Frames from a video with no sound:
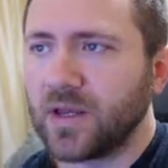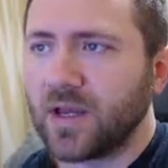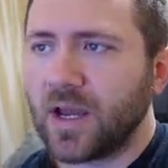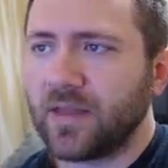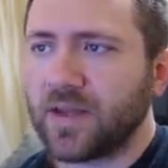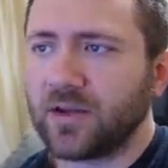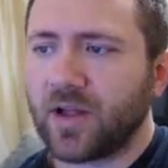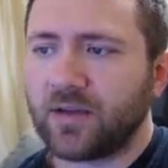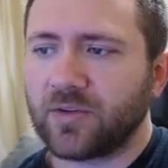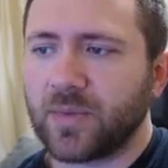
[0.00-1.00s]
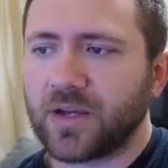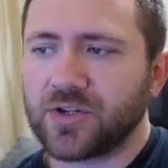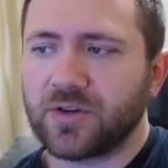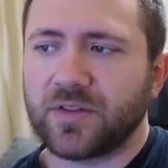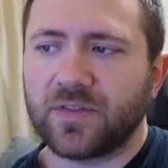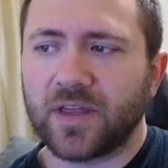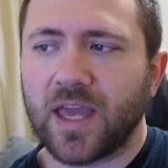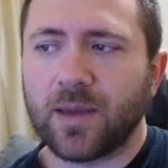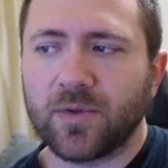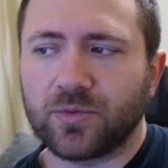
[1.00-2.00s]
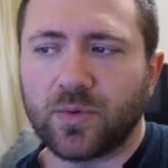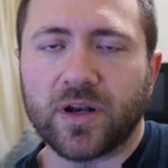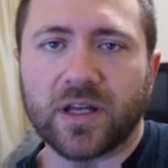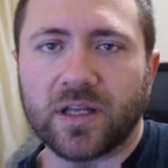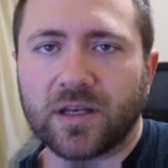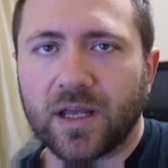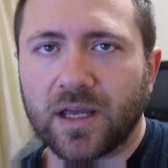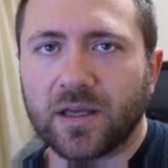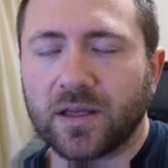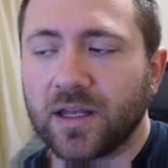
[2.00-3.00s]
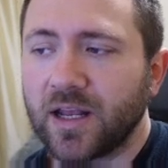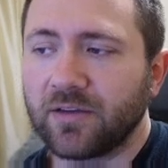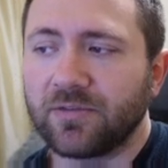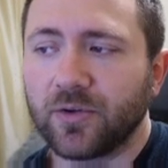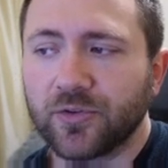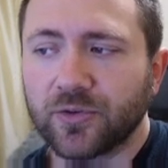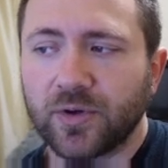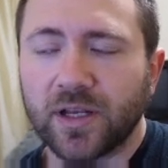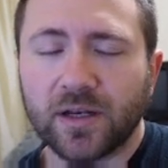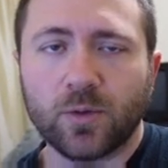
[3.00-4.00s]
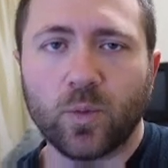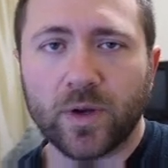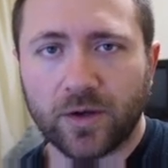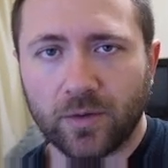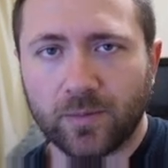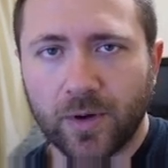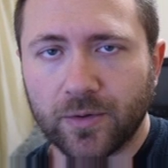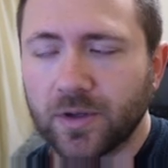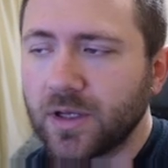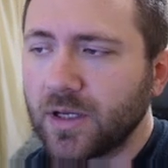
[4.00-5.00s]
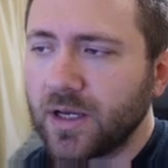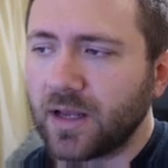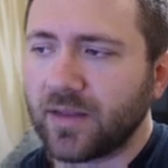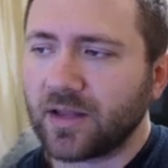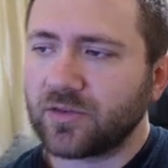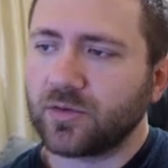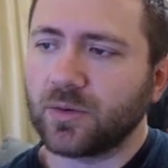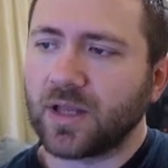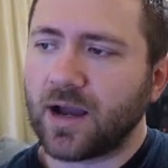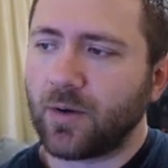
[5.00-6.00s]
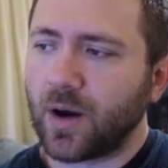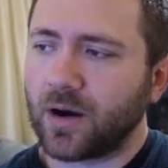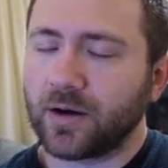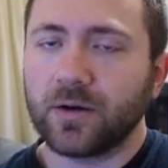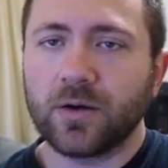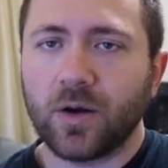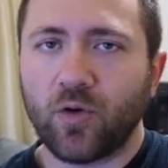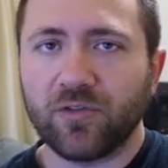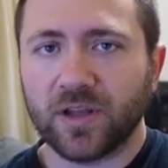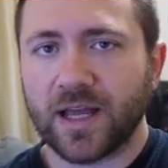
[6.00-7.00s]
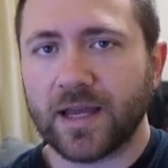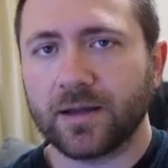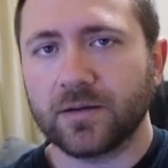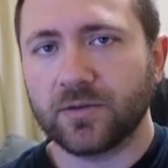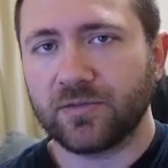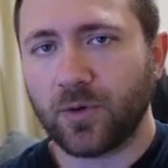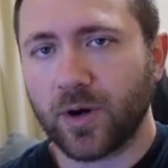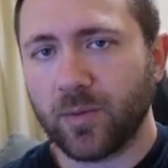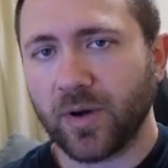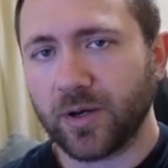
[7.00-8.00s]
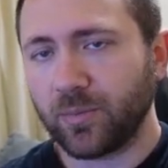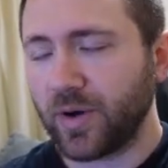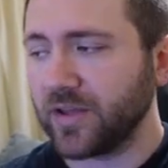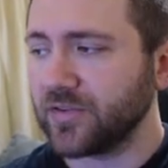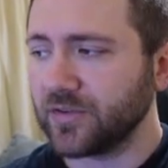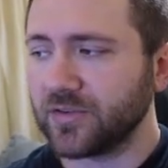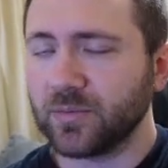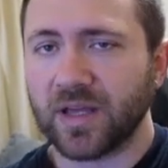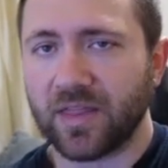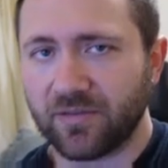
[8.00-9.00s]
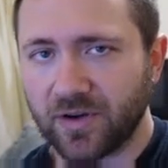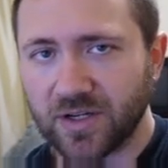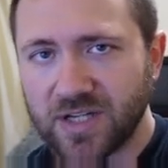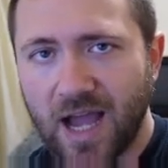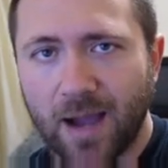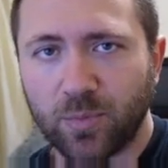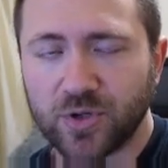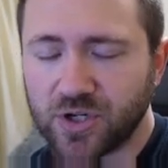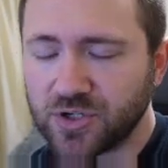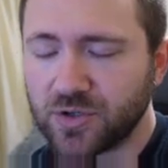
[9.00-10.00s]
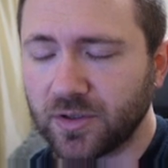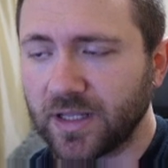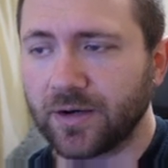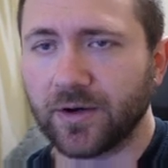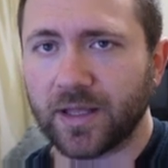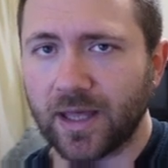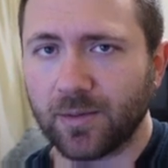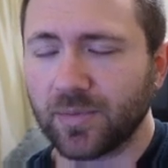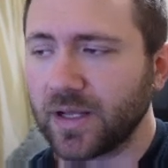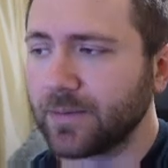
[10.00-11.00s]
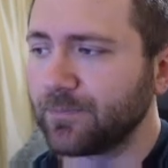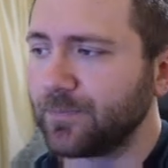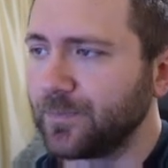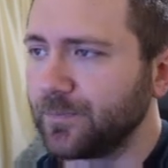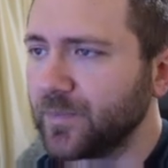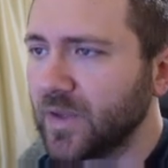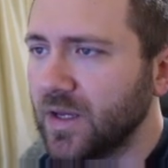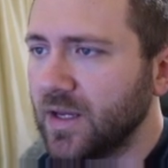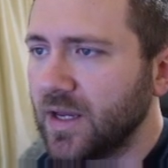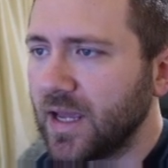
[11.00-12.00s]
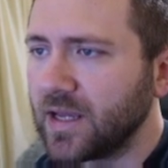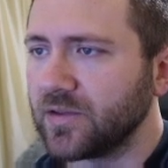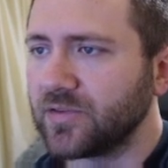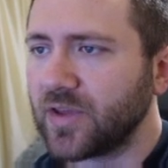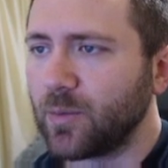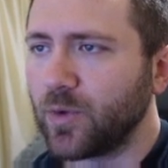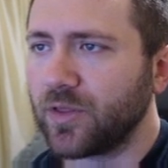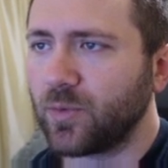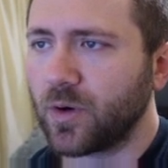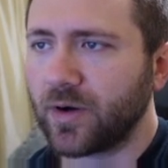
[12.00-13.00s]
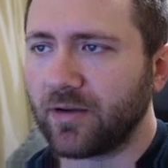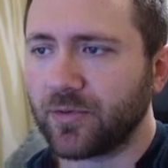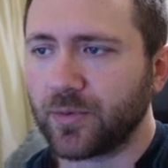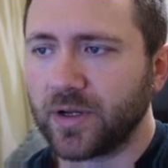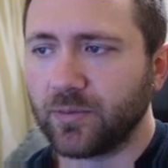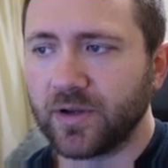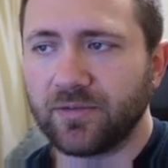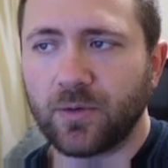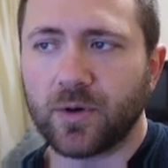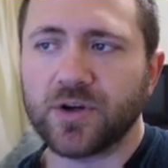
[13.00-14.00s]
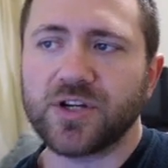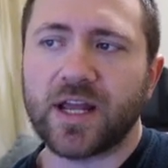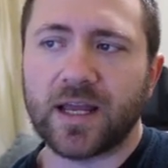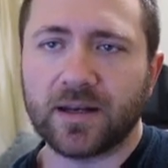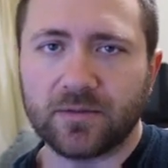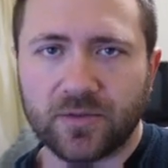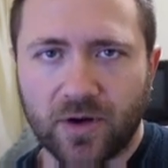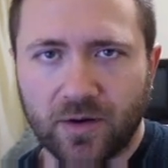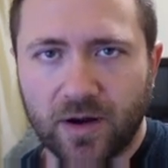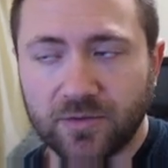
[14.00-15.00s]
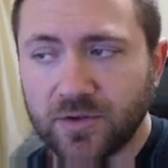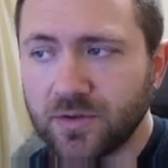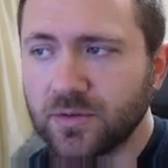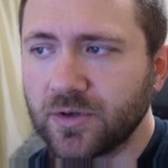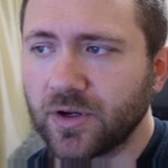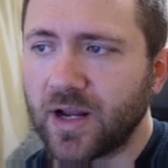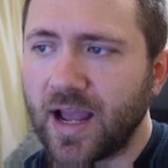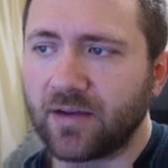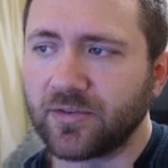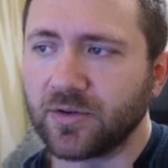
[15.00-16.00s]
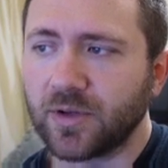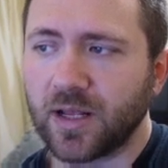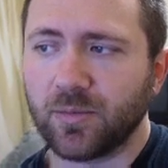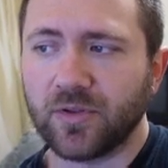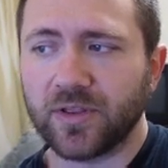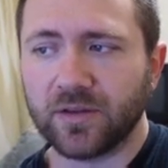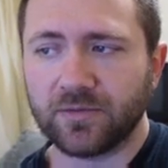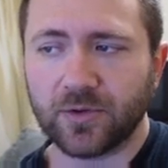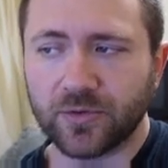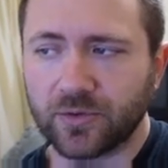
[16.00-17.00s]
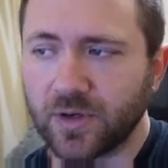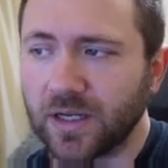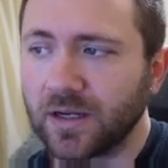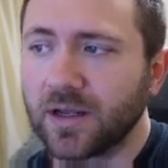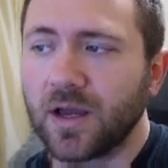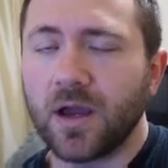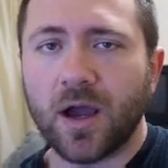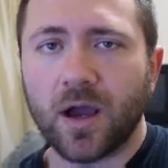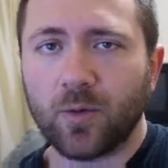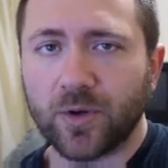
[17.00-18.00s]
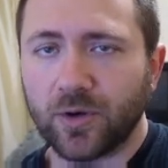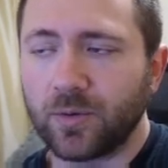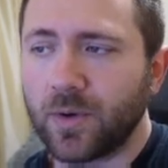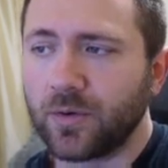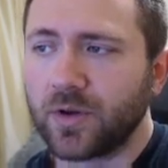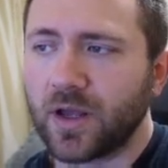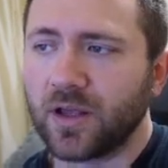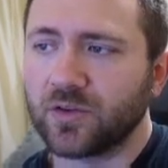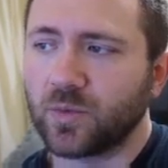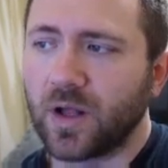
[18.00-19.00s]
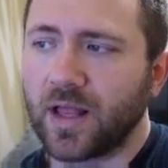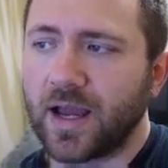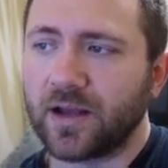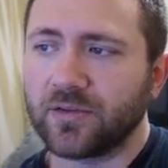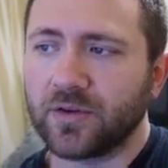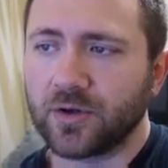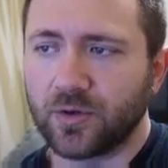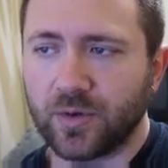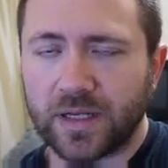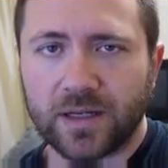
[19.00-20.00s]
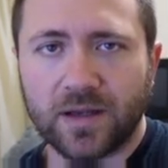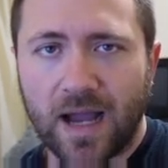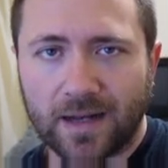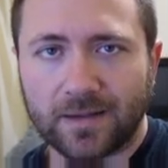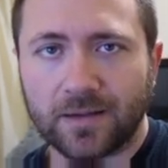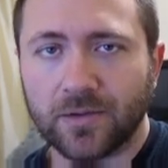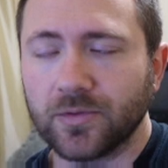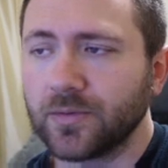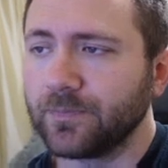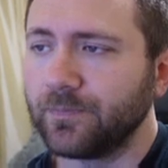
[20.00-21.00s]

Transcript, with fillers: And then you'll have to make sure that the game is running in a full screen windowed mode. And that's to allow our overlay for our button presses to be on the very top, which I'll show later in gameplay. And same with Warcraft 3 Reforged and StarCraft 2, you're going to have to enable the full screen windowed mode as well as grid hotkeys.